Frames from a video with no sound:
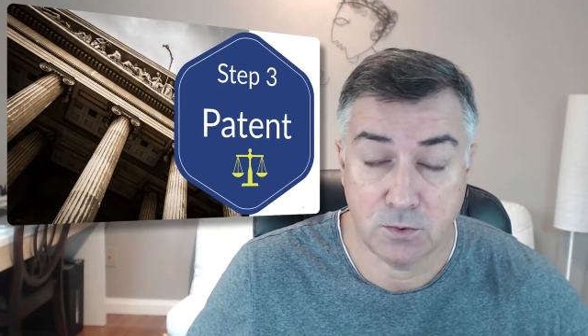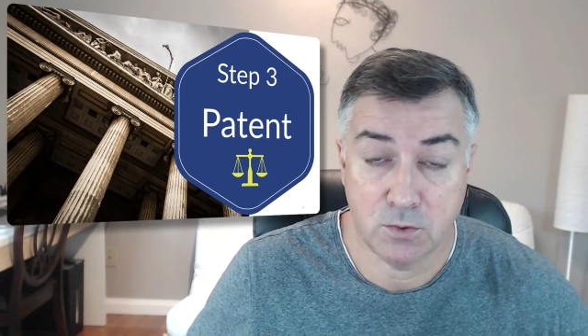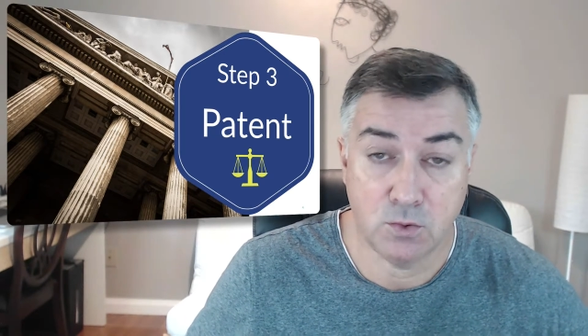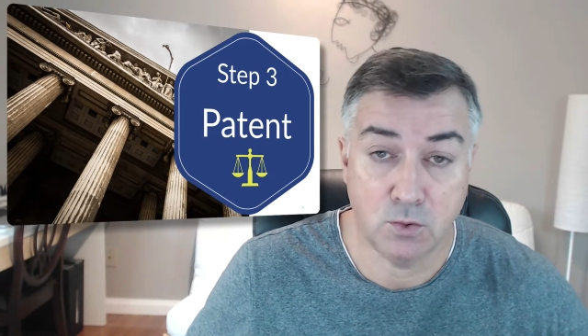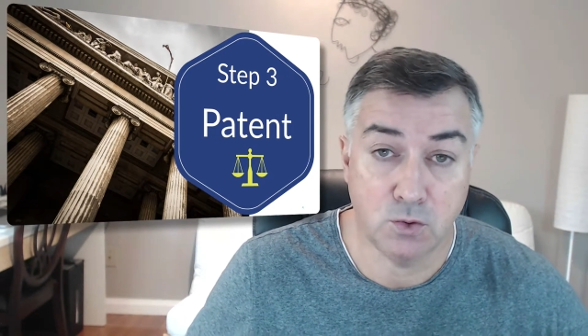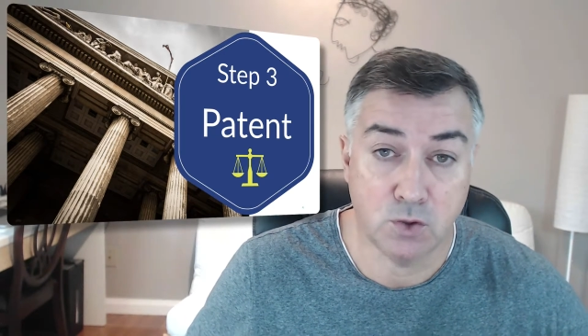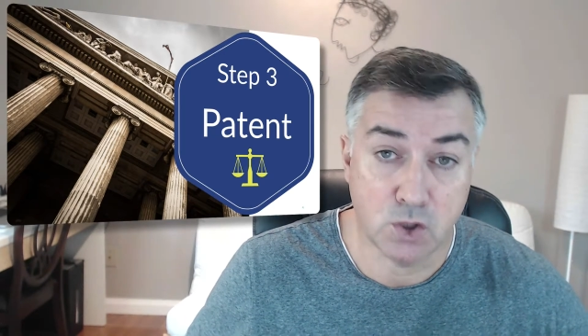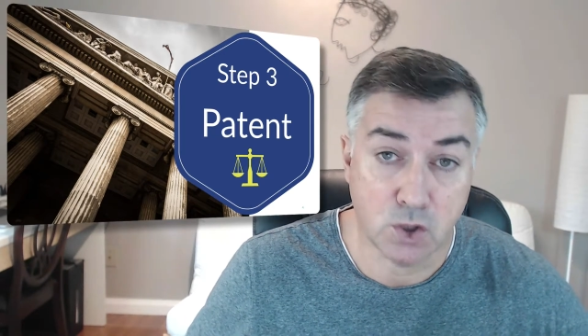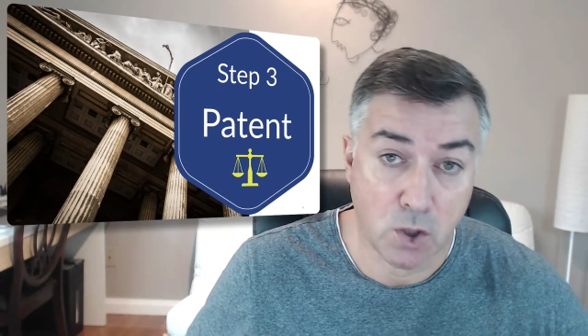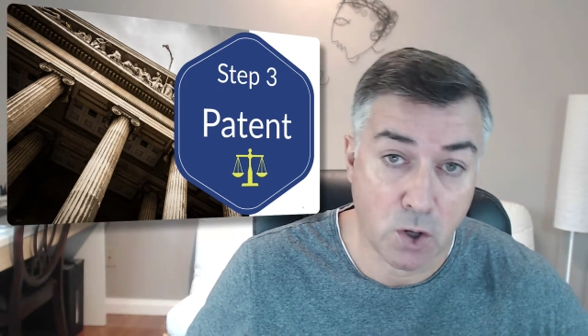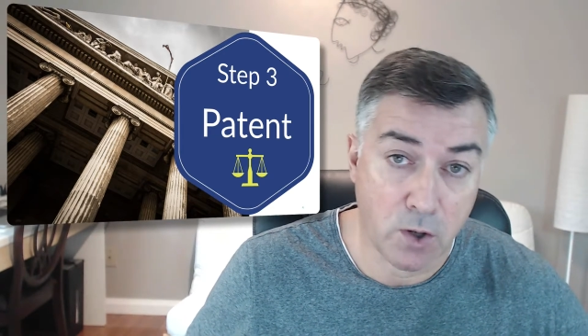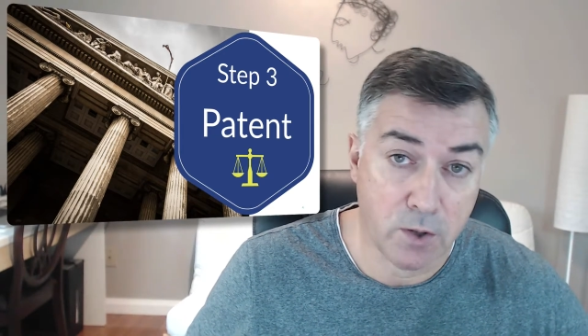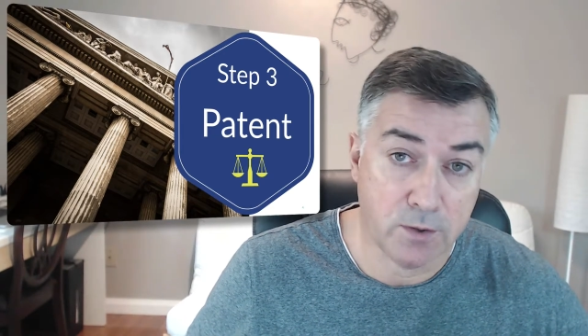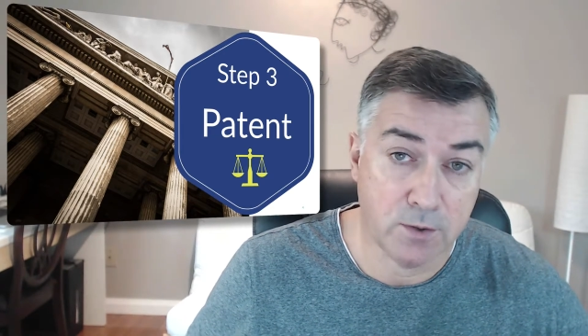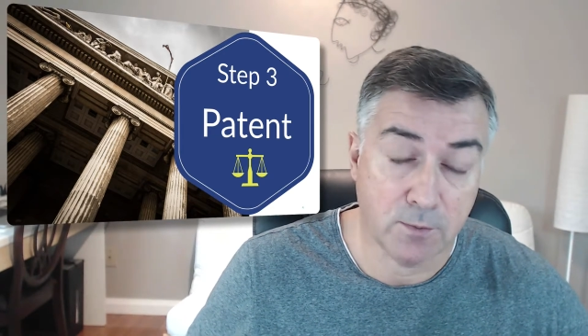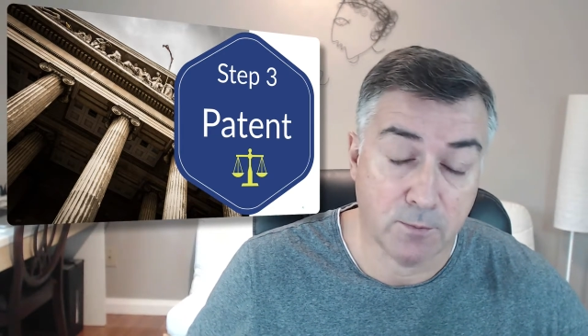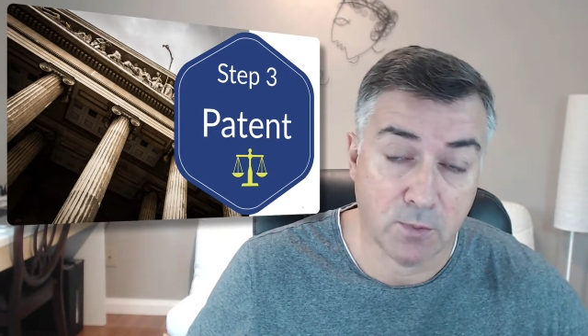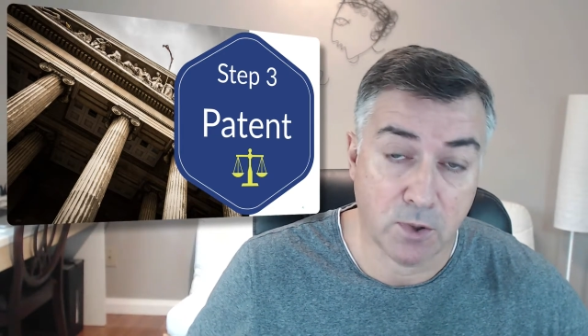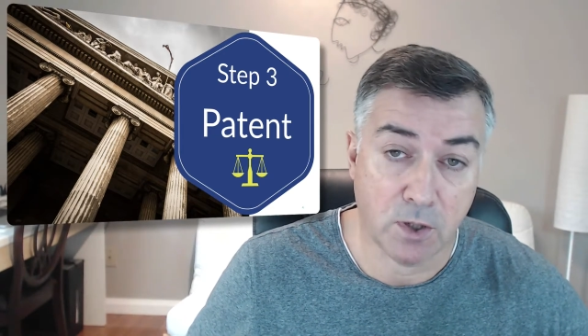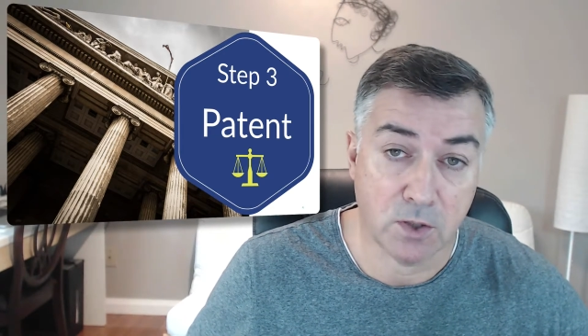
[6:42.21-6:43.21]
to join
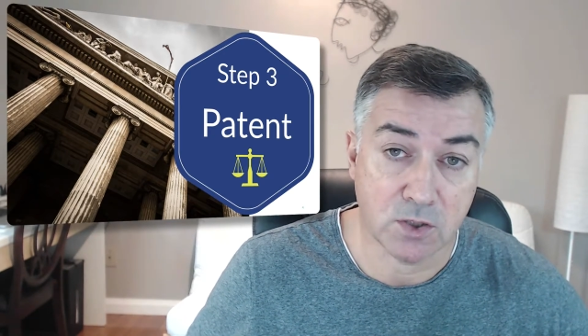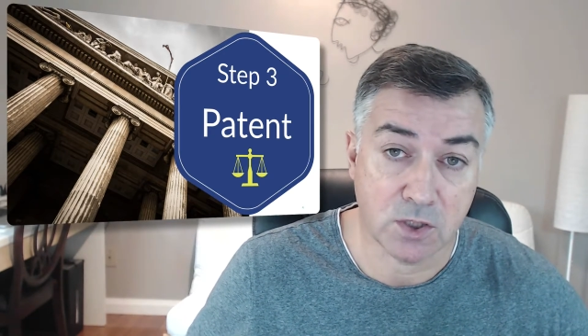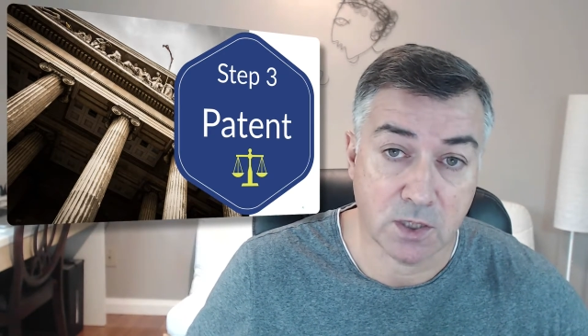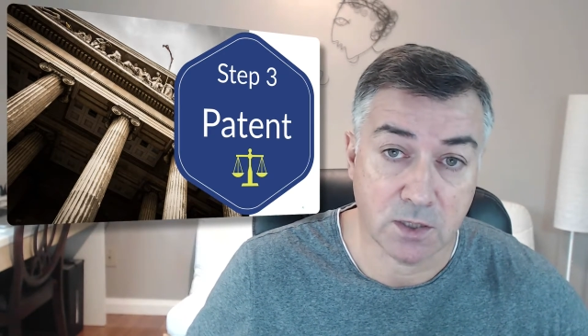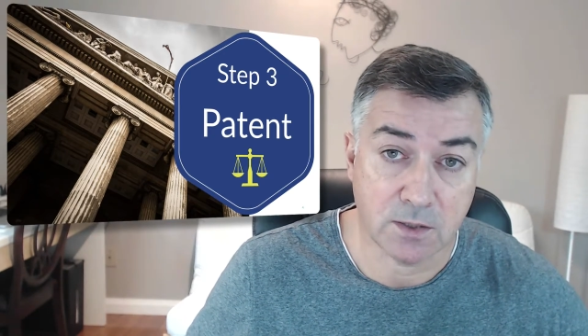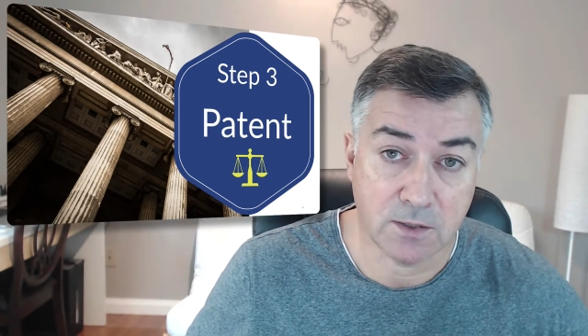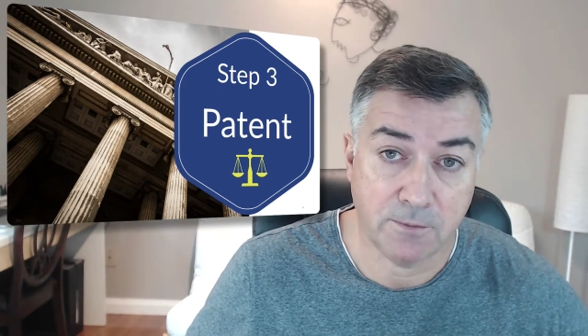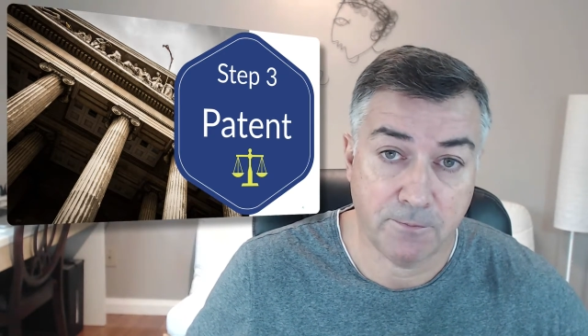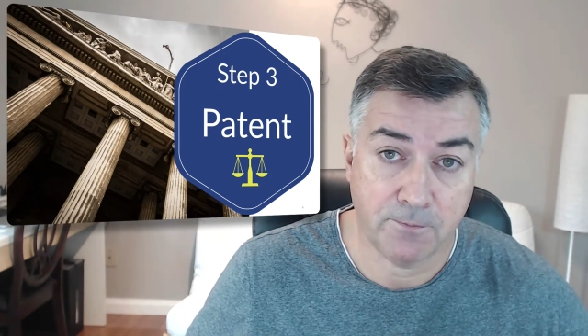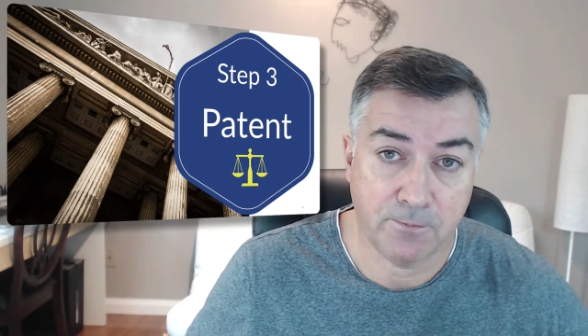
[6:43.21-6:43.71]
your project.